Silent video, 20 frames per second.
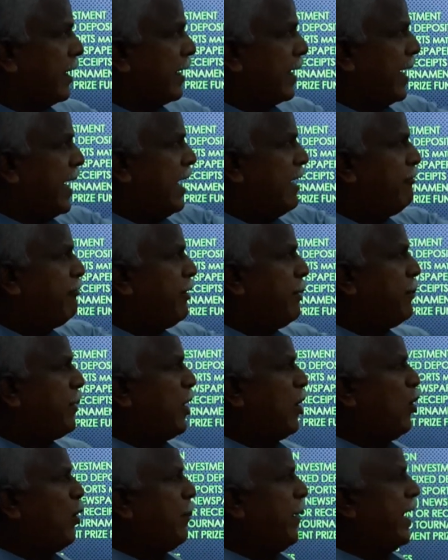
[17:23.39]
grant from
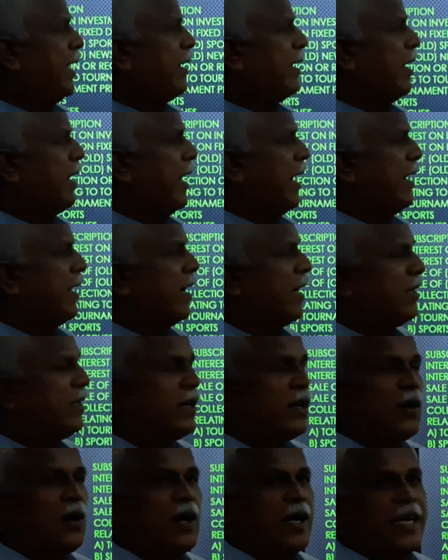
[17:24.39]
government and
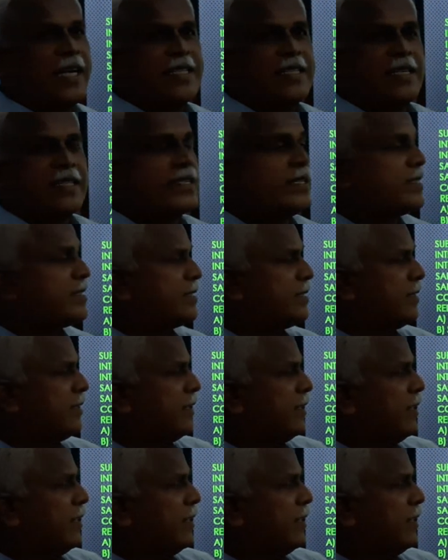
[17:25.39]
other organizations.